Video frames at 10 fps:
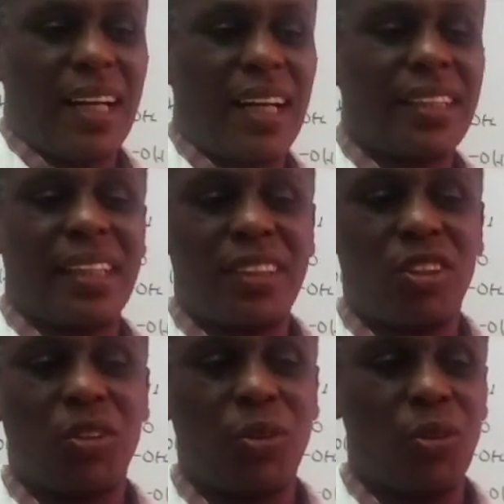
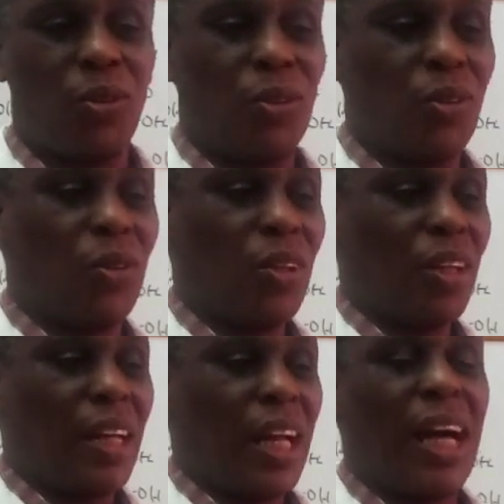attached to
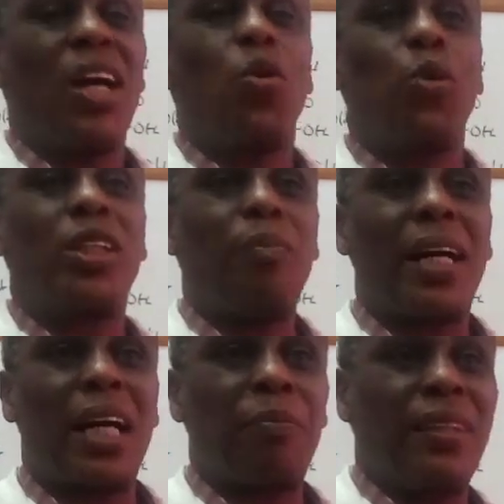which
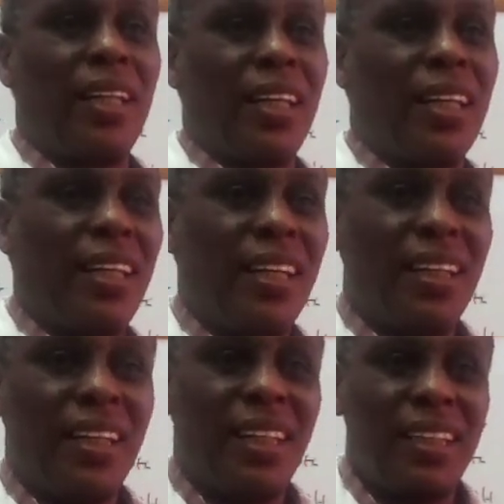make up the
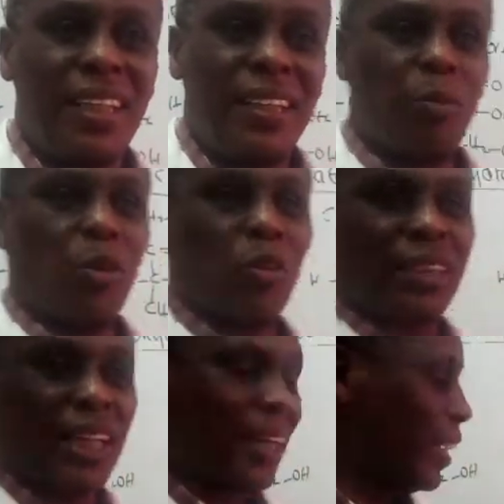
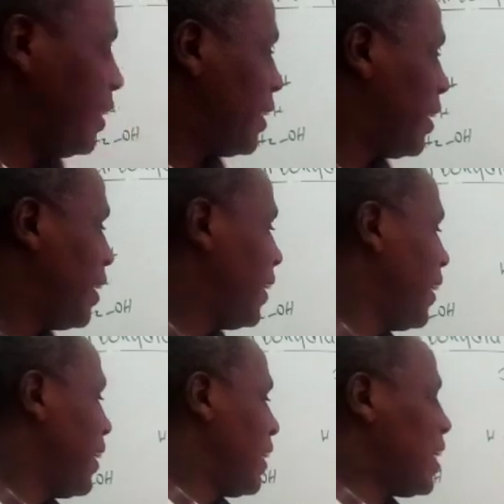monosaccharide.
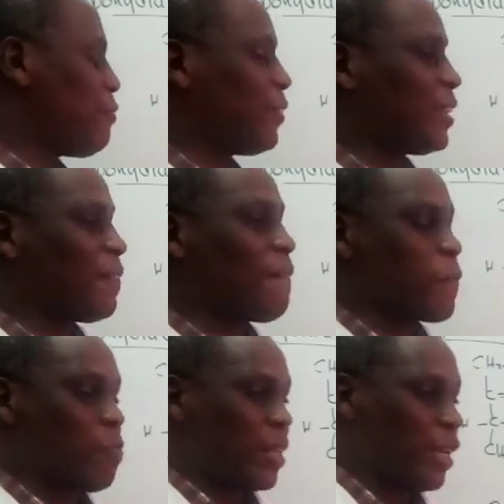If it
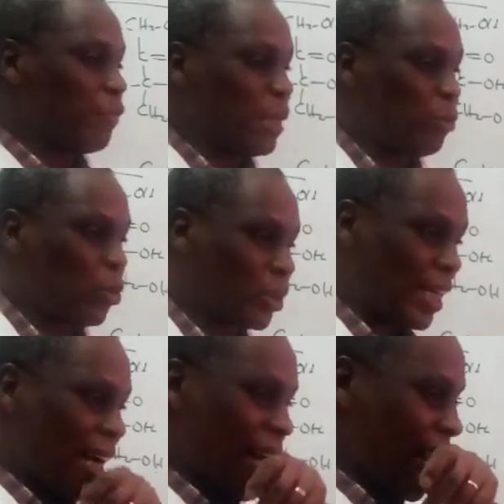if the
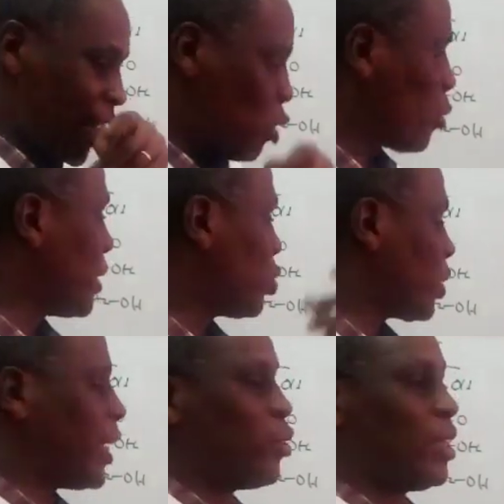monosaccharide or the
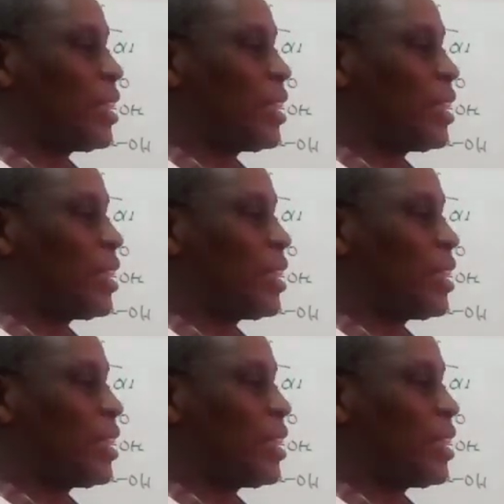sugar unit